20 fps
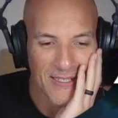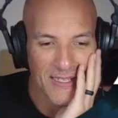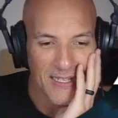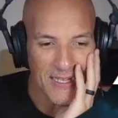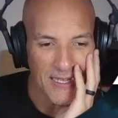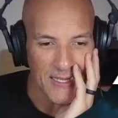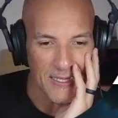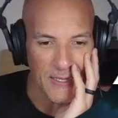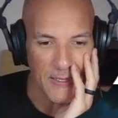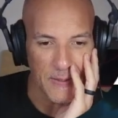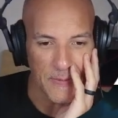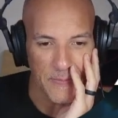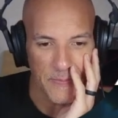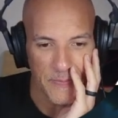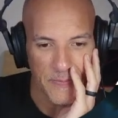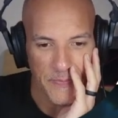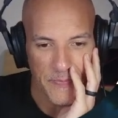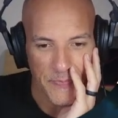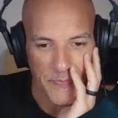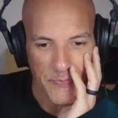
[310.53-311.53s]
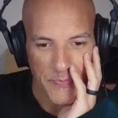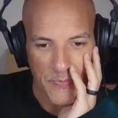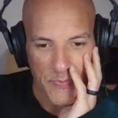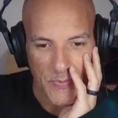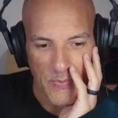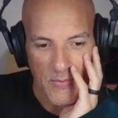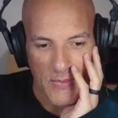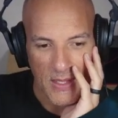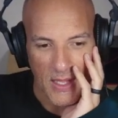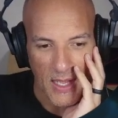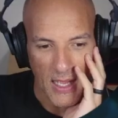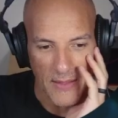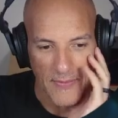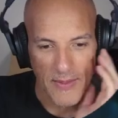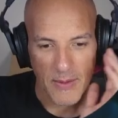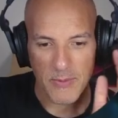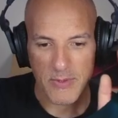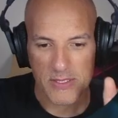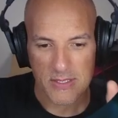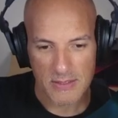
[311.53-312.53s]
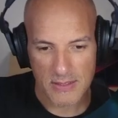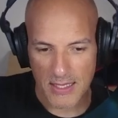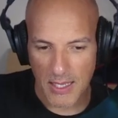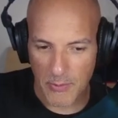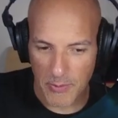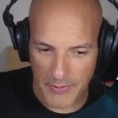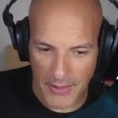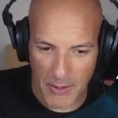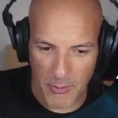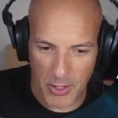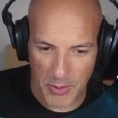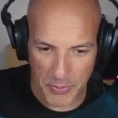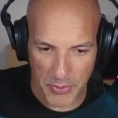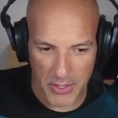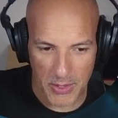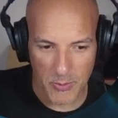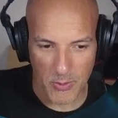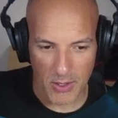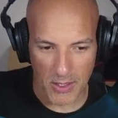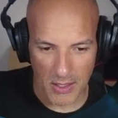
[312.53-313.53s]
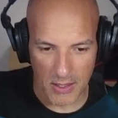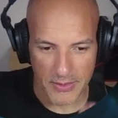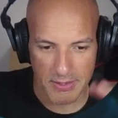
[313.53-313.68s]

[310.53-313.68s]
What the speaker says: um, and that worked pretty well.